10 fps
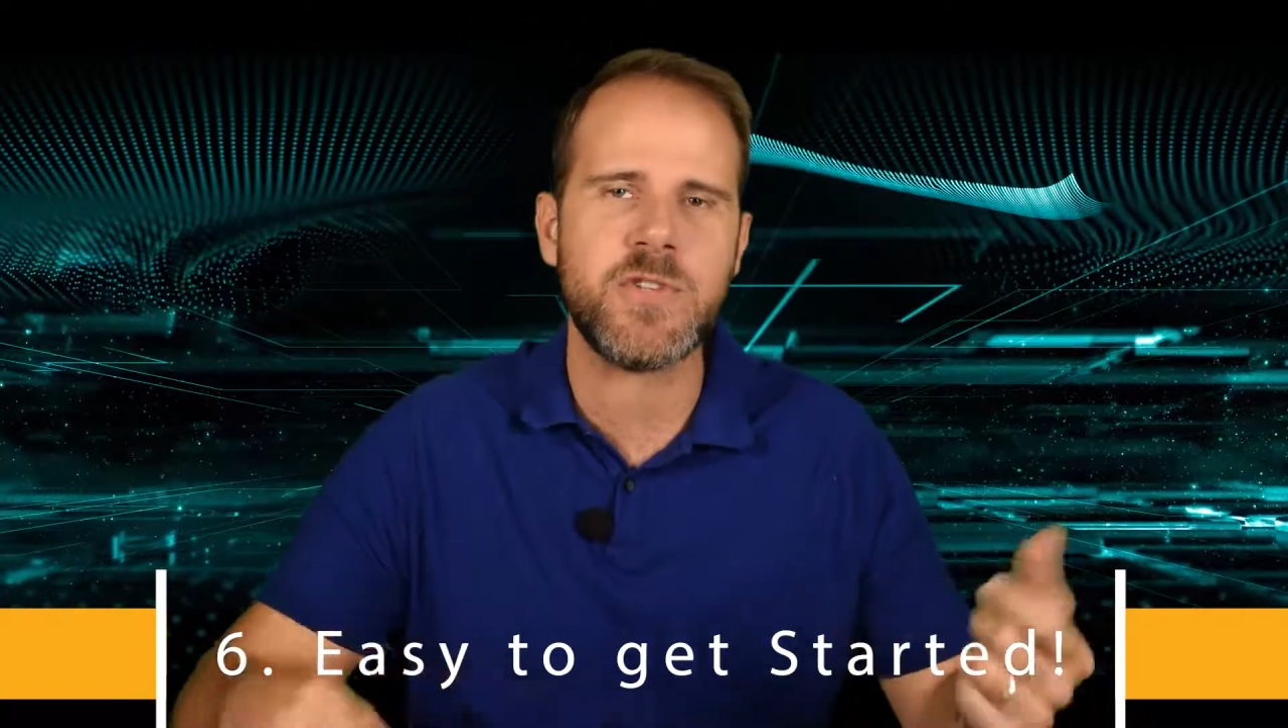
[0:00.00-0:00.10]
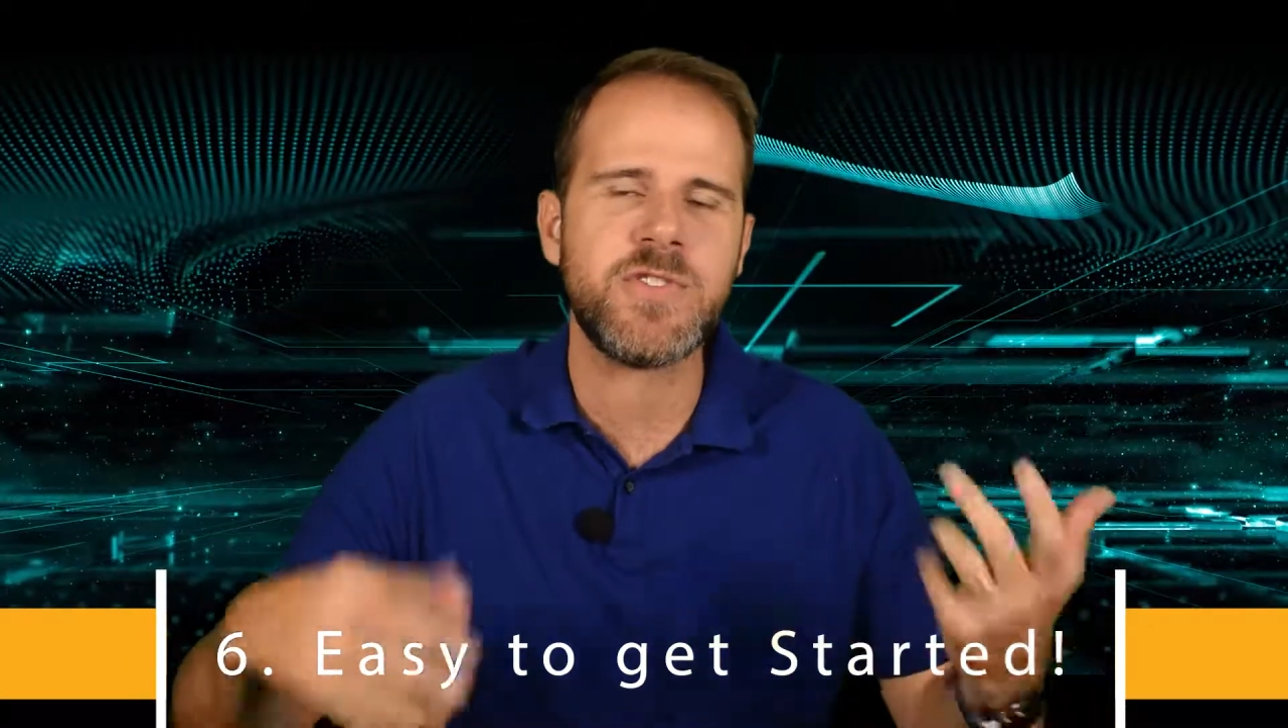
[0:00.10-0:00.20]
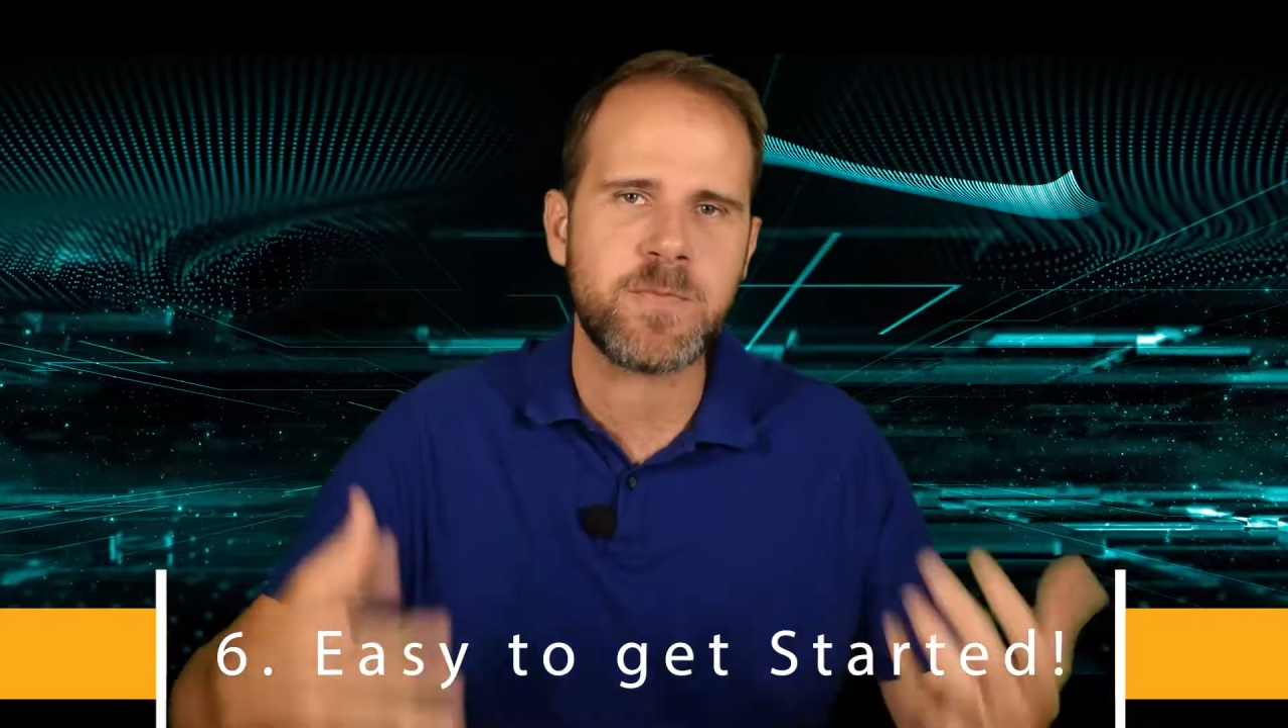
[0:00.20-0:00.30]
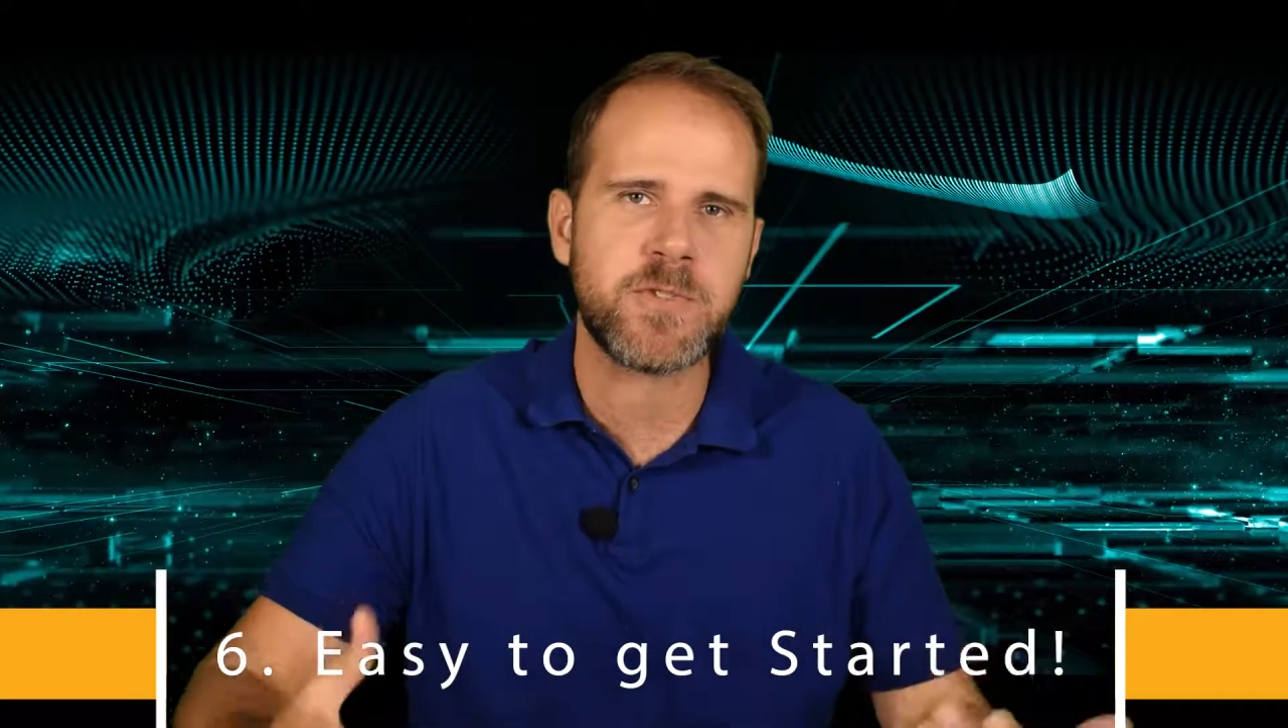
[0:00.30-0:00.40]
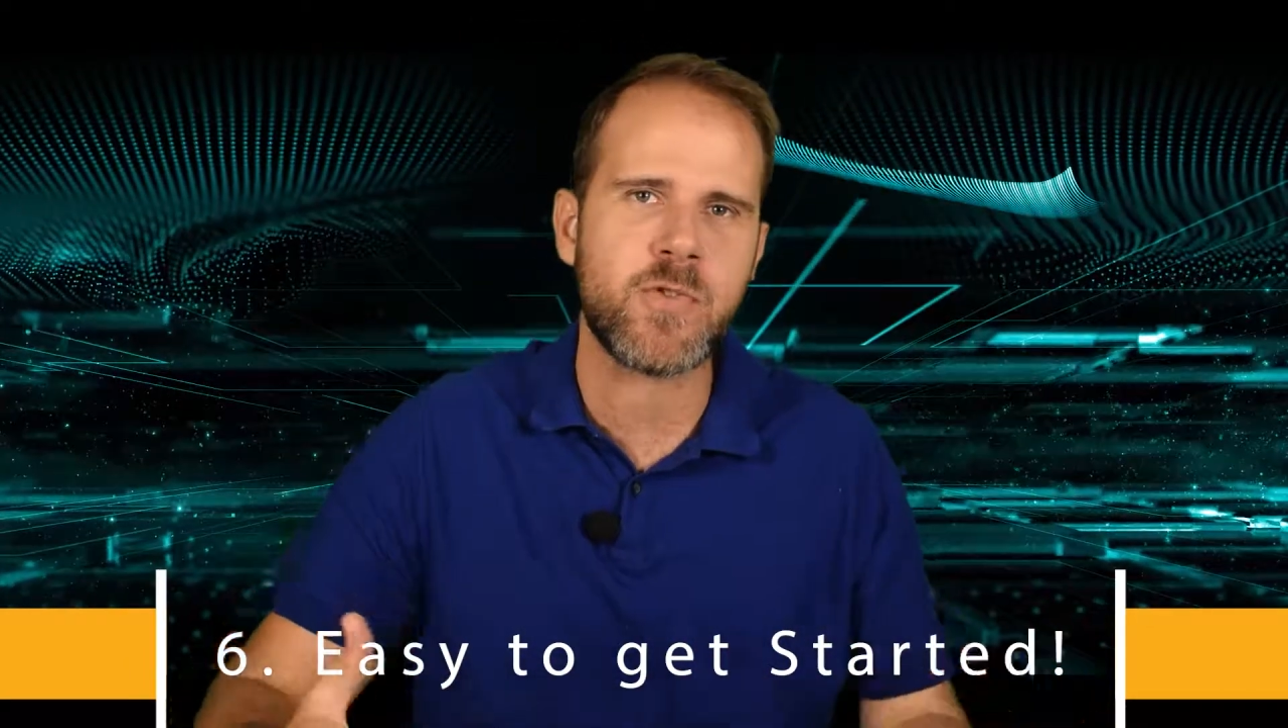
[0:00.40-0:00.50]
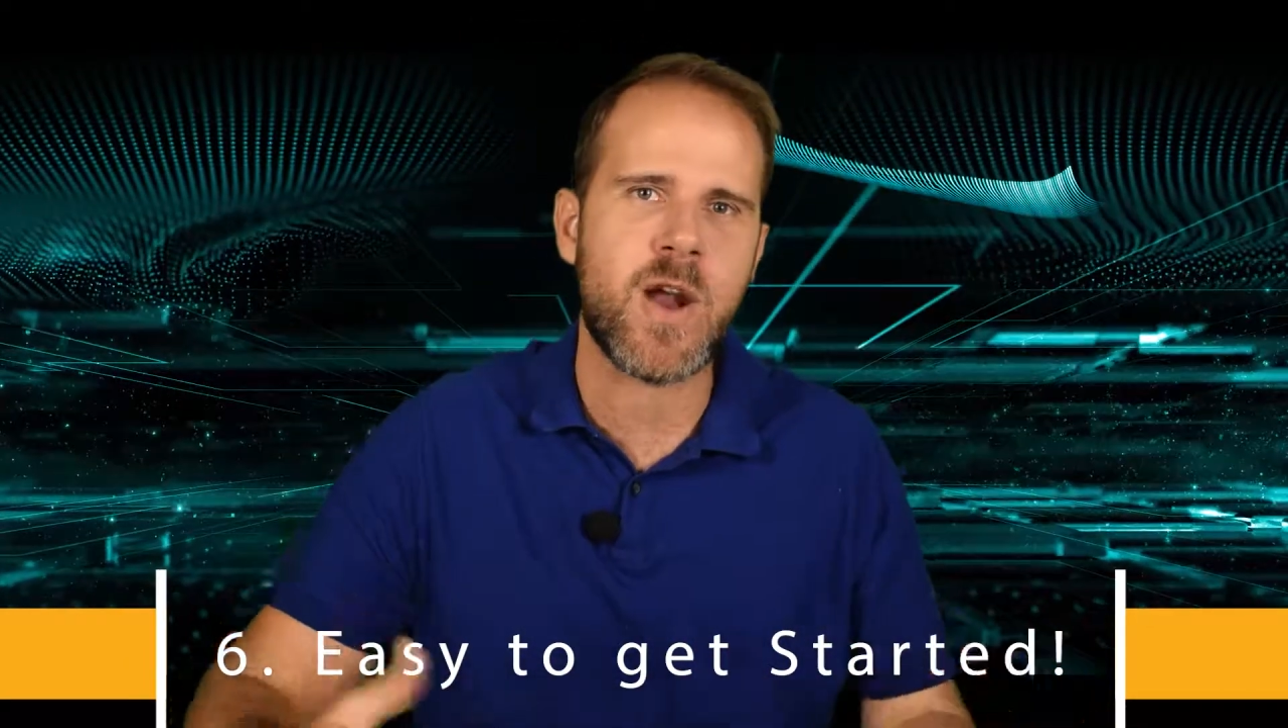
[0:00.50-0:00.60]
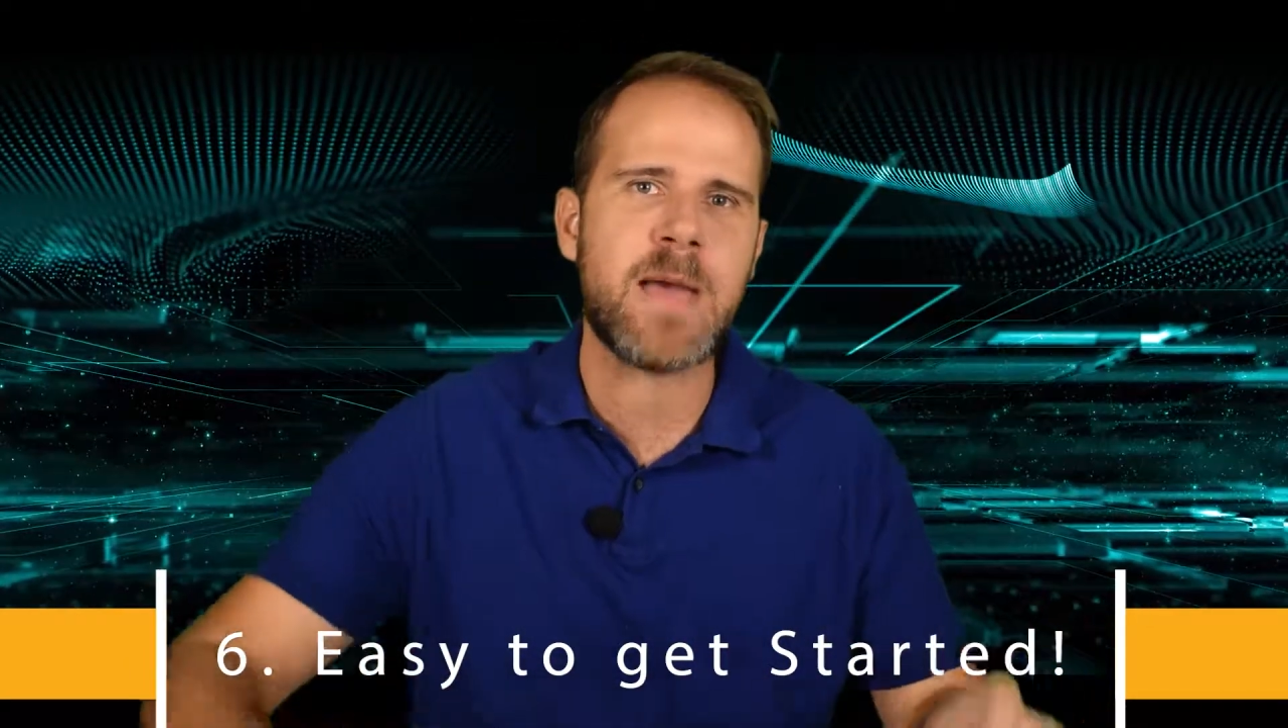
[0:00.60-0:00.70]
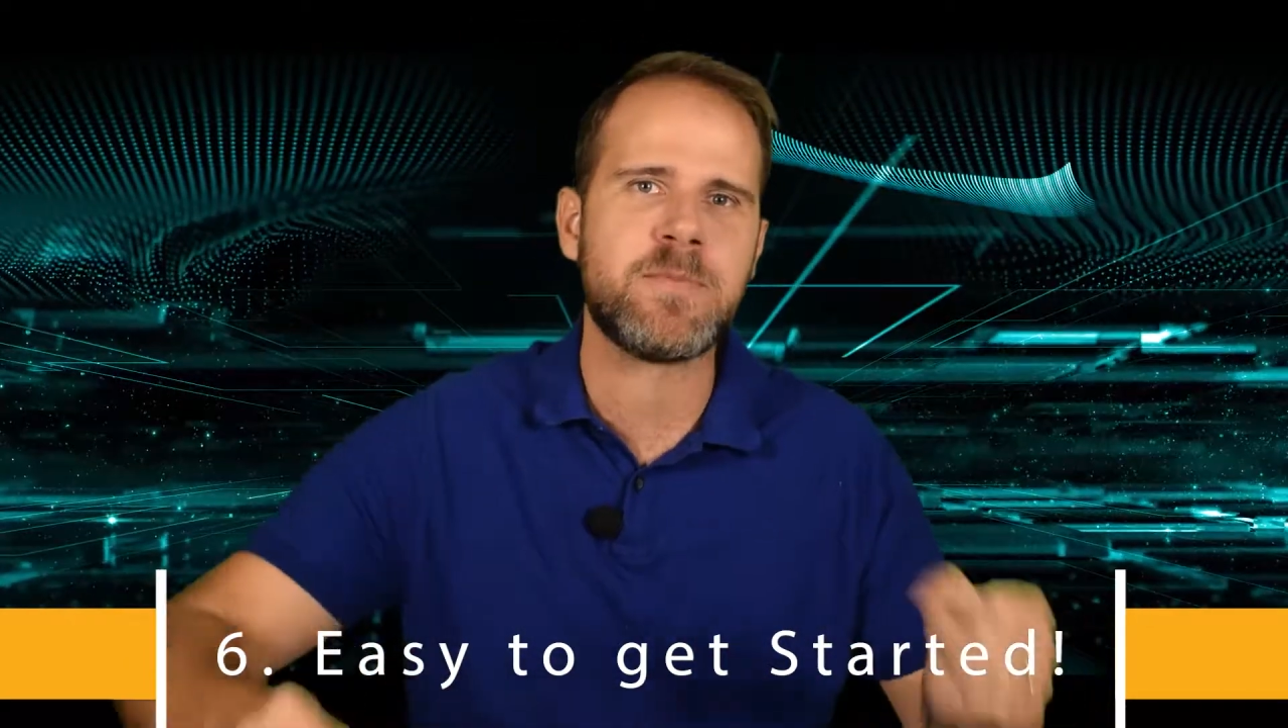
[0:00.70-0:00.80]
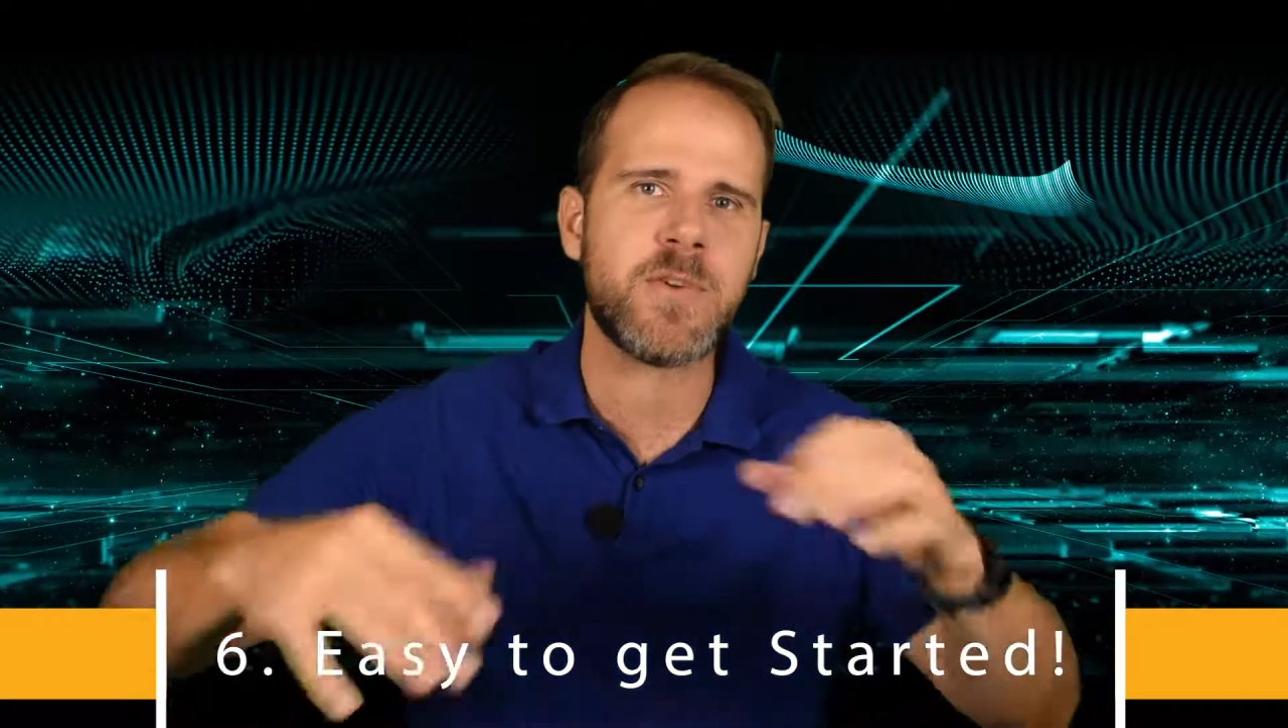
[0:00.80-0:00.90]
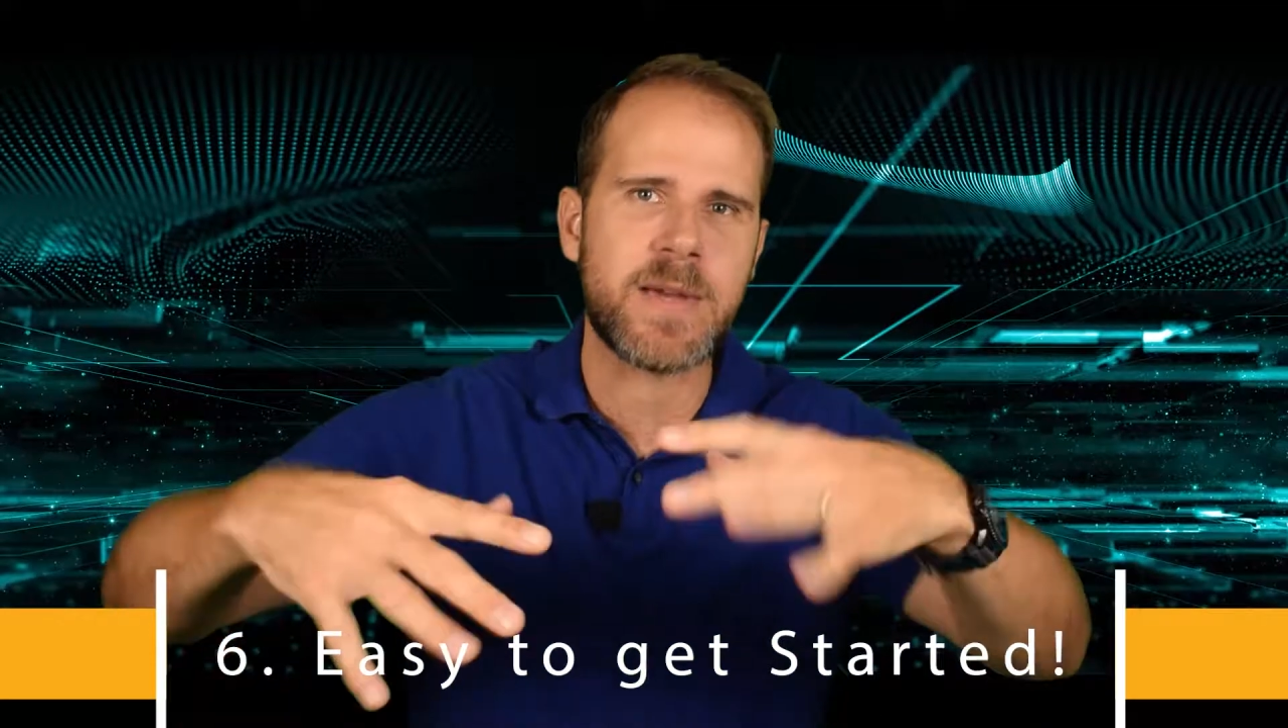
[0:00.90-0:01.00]
you
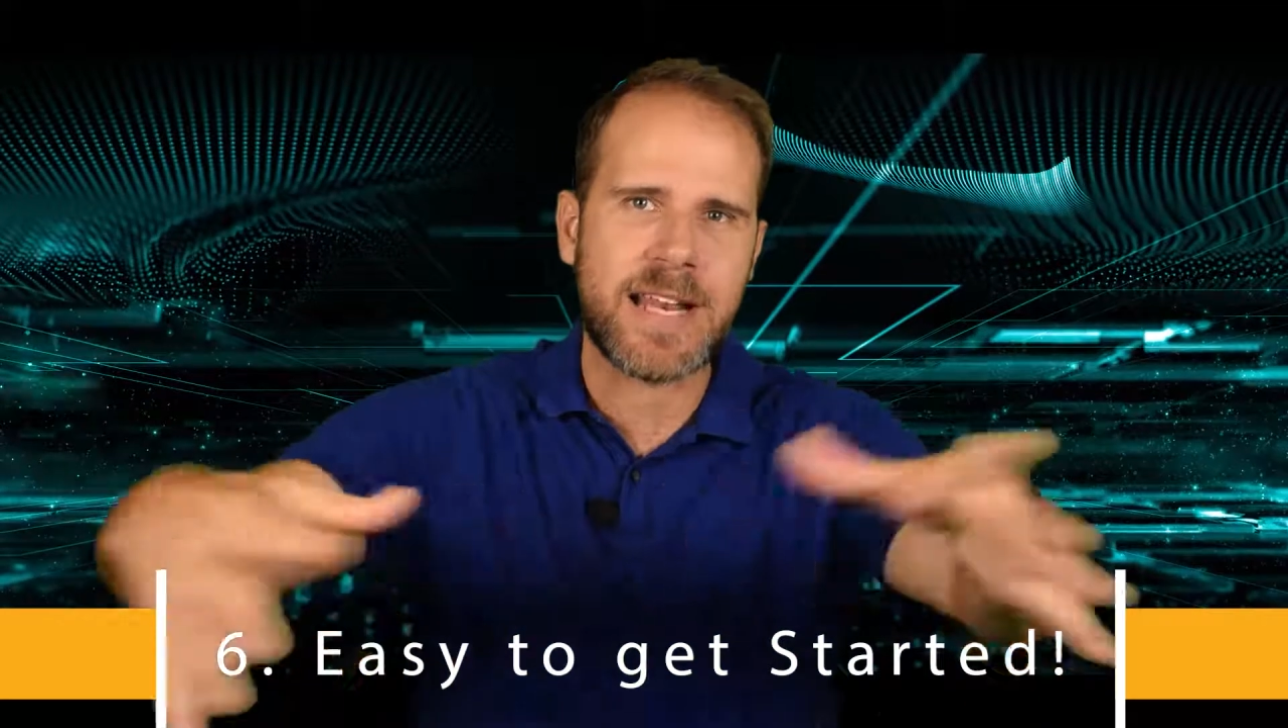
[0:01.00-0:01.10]
subscribe to a